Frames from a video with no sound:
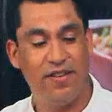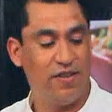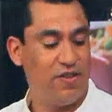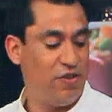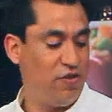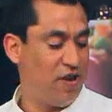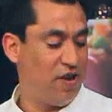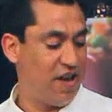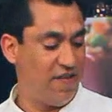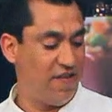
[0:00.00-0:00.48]

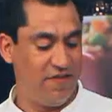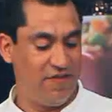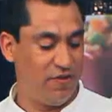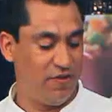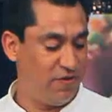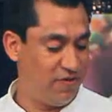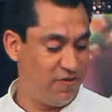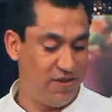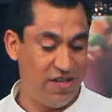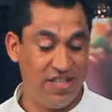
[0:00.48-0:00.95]
You have the
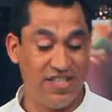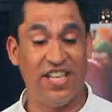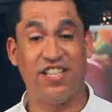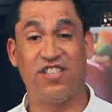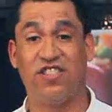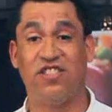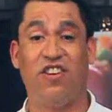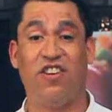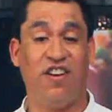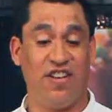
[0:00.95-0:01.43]
Lizette
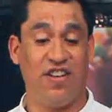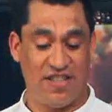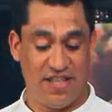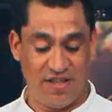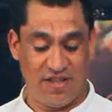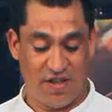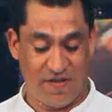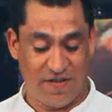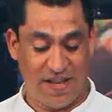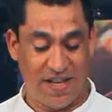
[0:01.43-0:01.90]
sauce
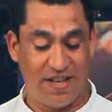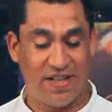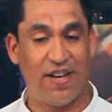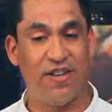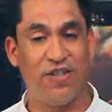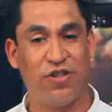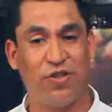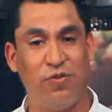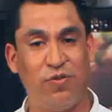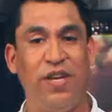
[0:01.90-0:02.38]
and stuff that
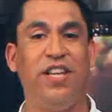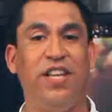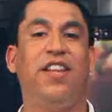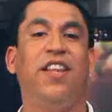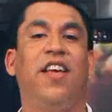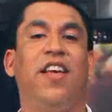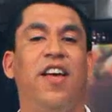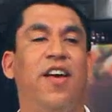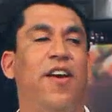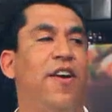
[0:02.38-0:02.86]
are sweet.